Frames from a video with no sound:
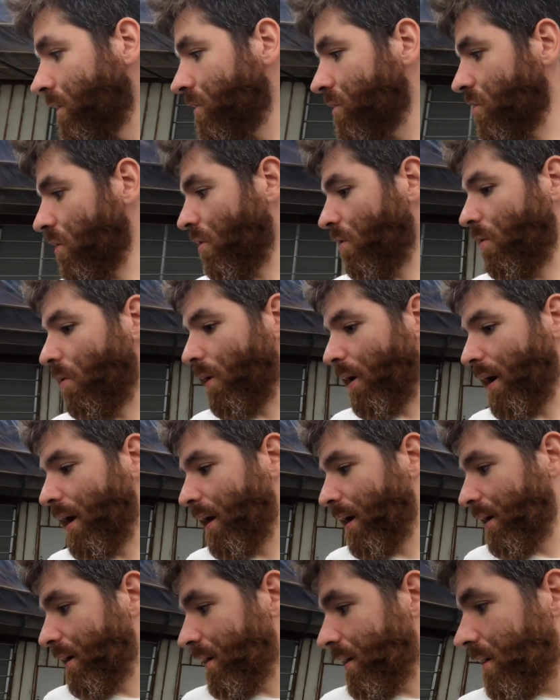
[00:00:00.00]
So
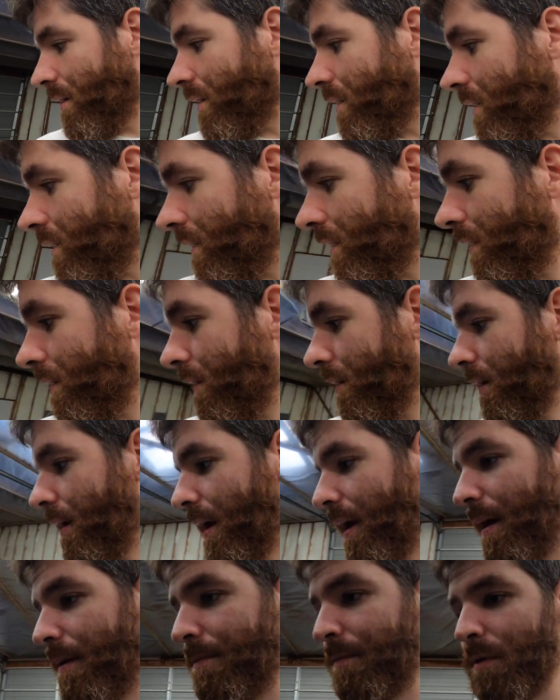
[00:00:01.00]
I
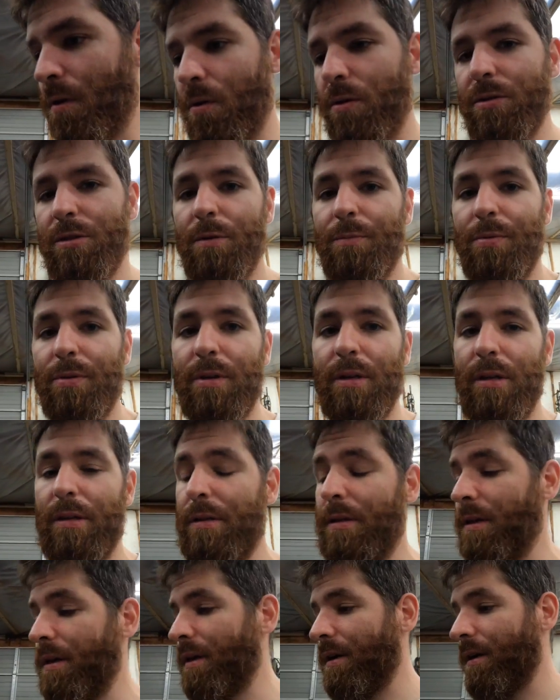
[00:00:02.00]
am going to put it
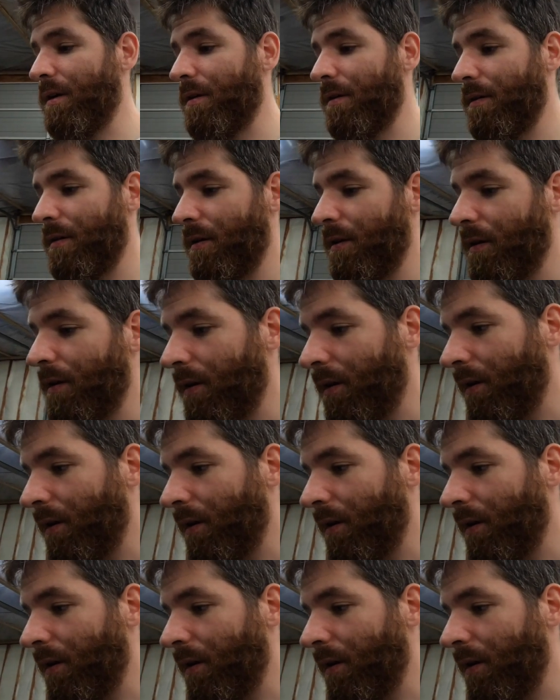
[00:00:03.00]
in the air.